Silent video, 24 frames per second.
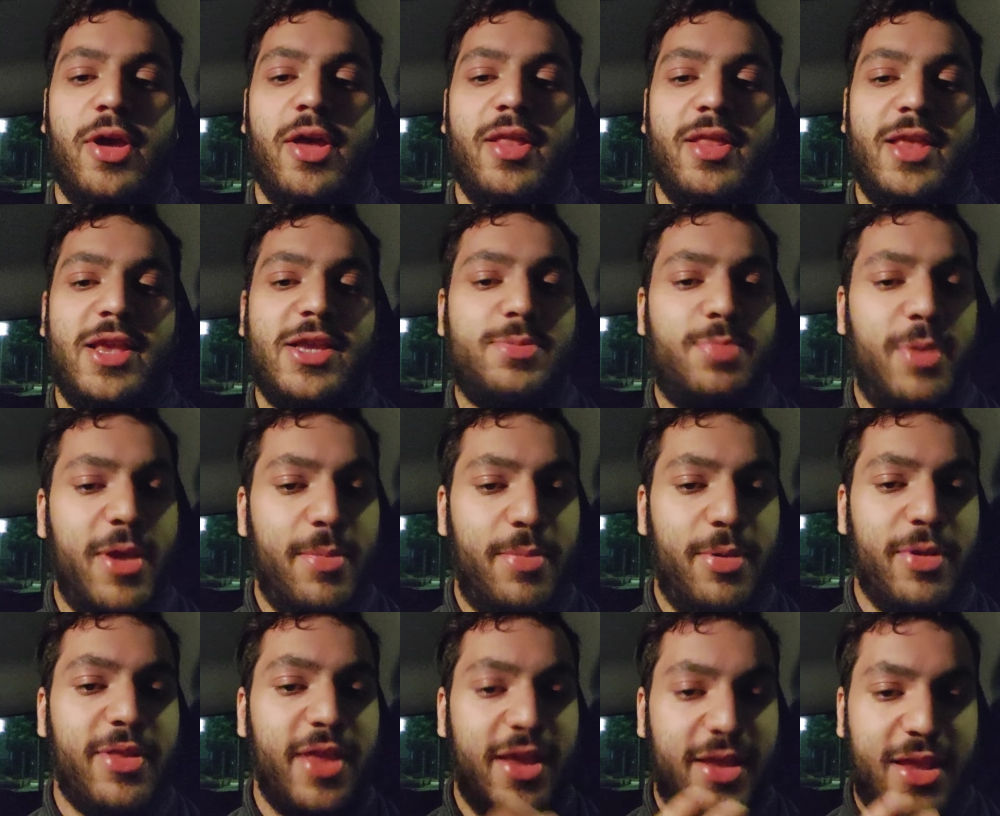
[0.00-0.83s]
these people,
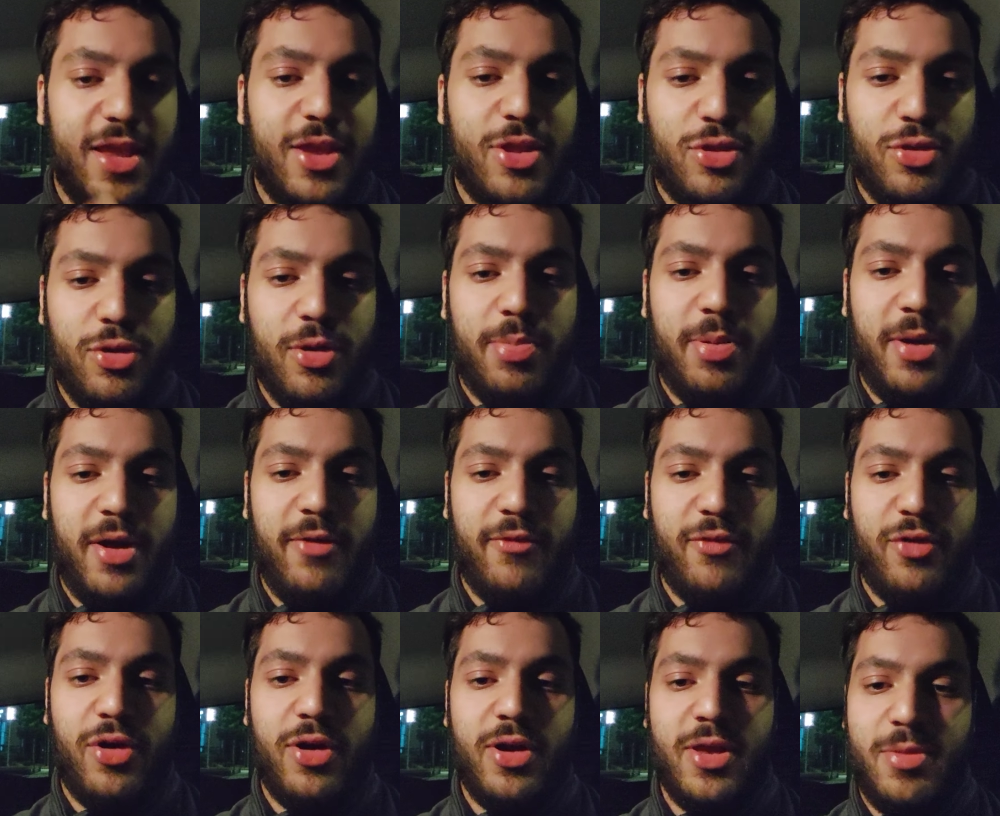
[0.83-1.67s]
they did drop out
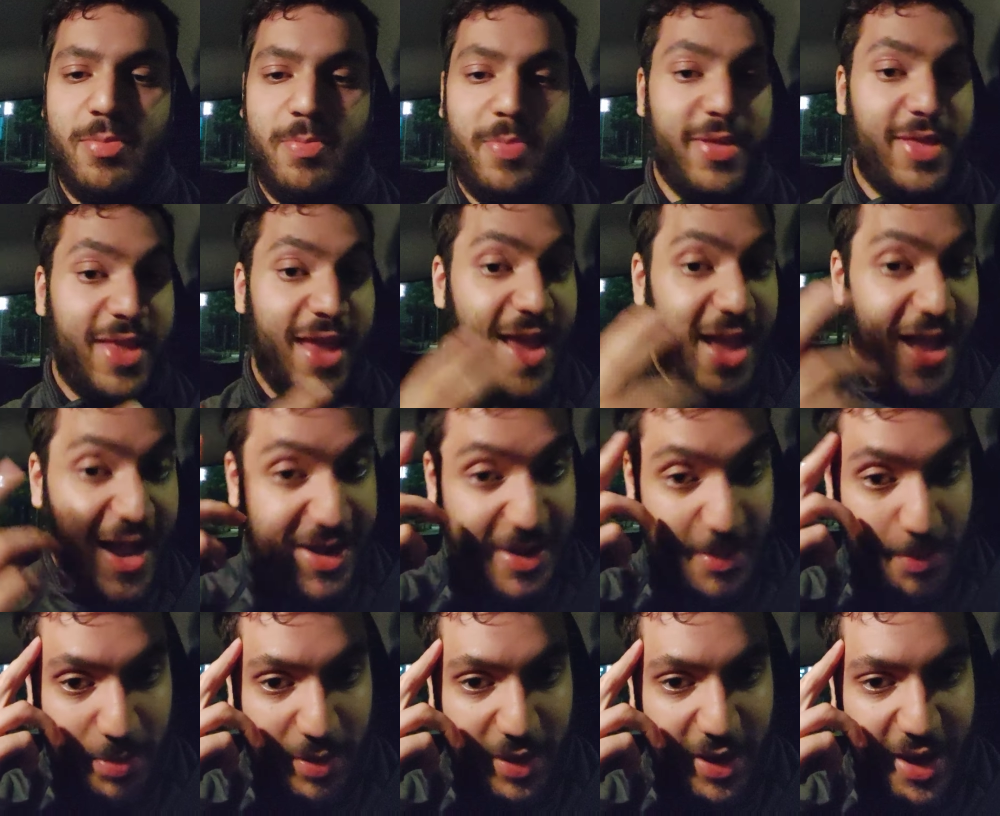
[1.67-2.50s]
of college, but they had
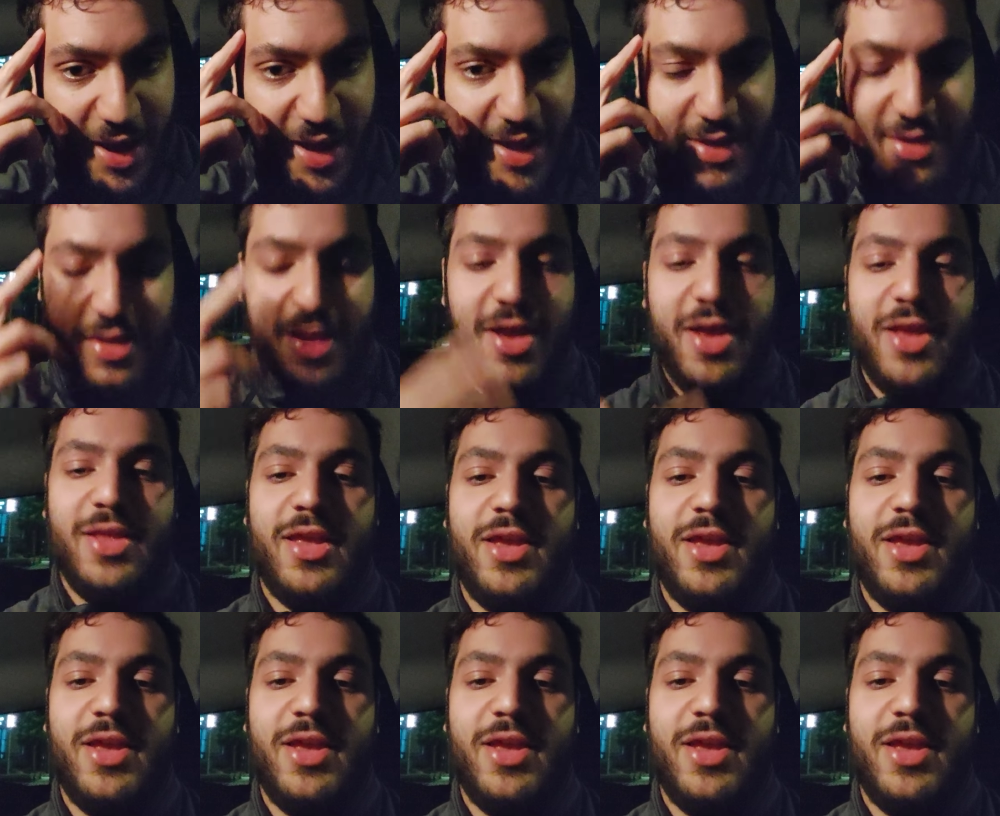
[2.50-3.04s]
a plan.